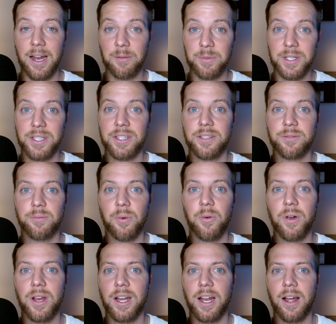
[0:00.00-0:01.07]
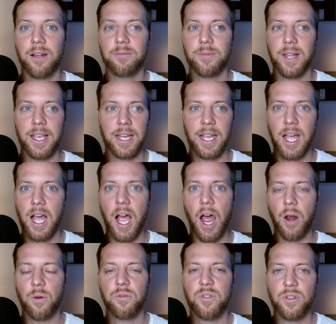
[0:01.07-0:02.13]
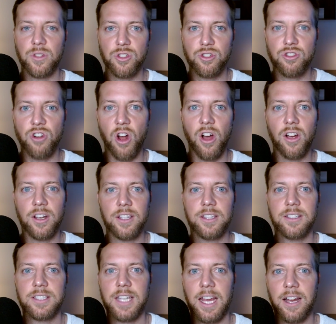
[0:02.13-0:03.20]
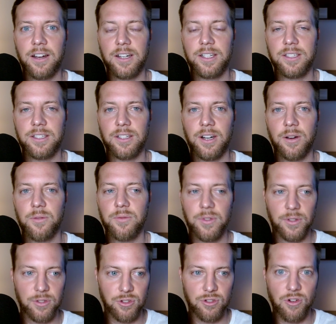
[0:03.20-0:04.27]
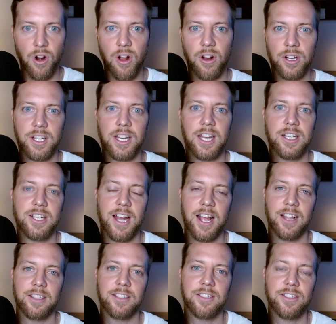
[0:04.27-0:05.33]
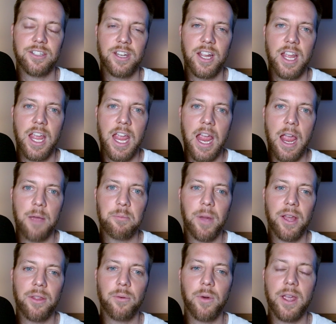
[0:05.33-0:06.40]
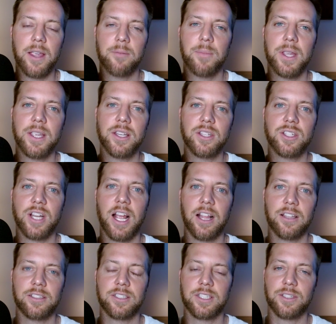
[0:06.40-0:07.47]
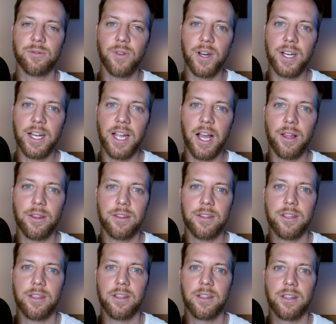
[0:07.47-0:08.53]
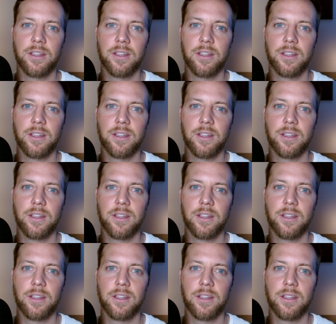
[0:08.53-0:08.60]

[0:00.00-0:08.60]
up until this point, I'm like, I don't feel strong in this character. I don't feel strong to get challenged. And by the way, being challenged is very healthy.